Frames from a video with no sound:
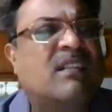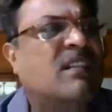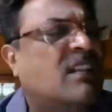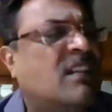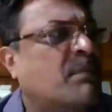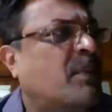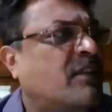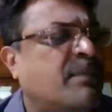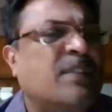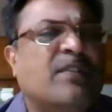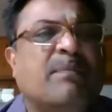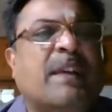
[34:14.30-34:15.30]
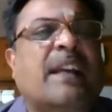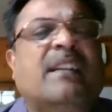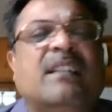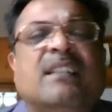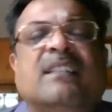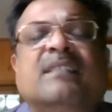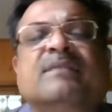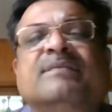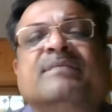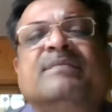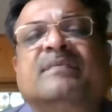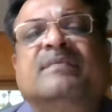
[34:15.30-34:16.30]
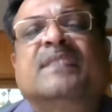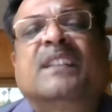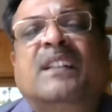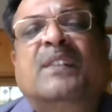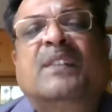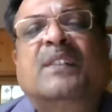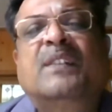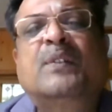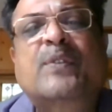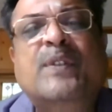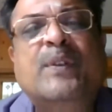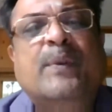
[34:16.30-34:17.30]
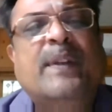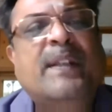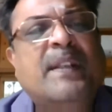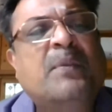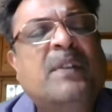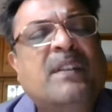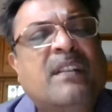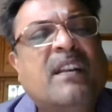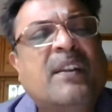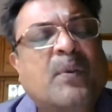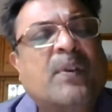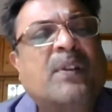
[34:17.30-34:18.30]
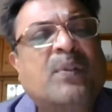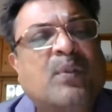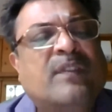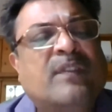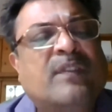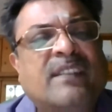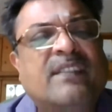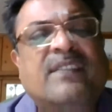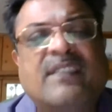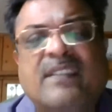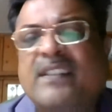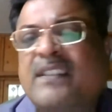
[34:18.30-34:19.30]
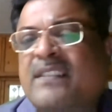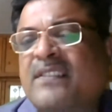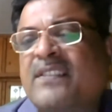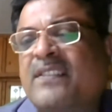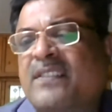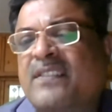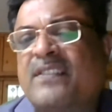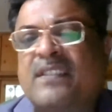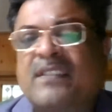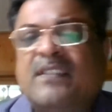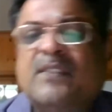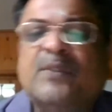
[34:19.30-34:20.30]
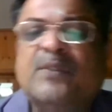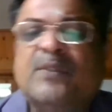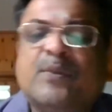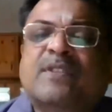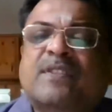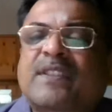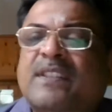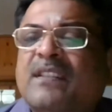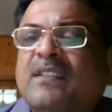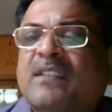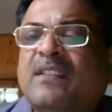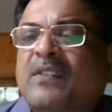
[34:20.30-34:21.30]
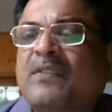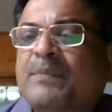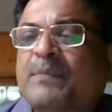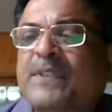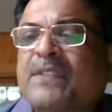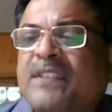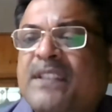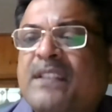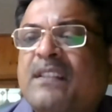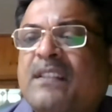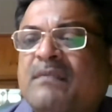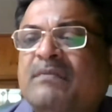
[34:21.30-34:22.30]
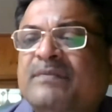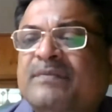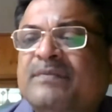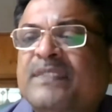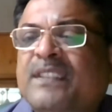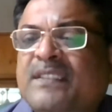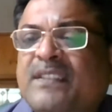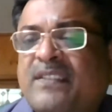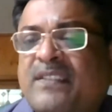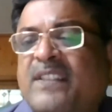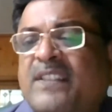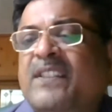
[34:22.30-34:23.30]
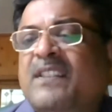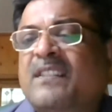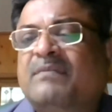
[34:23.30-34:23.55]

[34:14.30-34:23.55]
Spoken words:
couple of months back, 2021 TIOL, you will find this decision, Justice Chandrachud's decision along with Mr. Shah, Justice Shah,